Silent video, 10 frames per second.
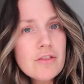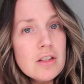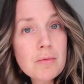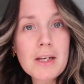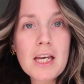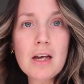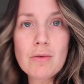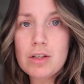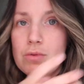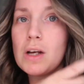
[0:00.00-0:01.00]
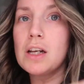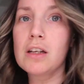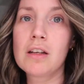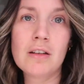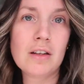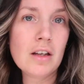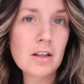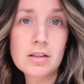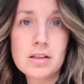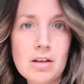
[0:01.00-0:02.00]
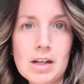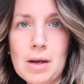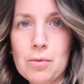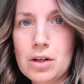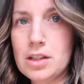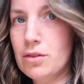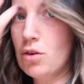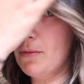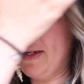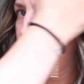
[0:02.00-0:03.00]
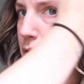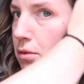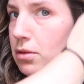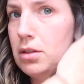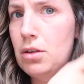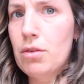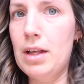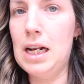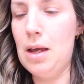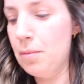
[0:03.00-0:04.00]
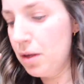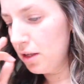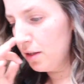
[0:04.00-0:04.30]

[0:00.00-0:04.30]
I've just done my hair, which is why I look so glamorous. I've got to make one, so not that glam.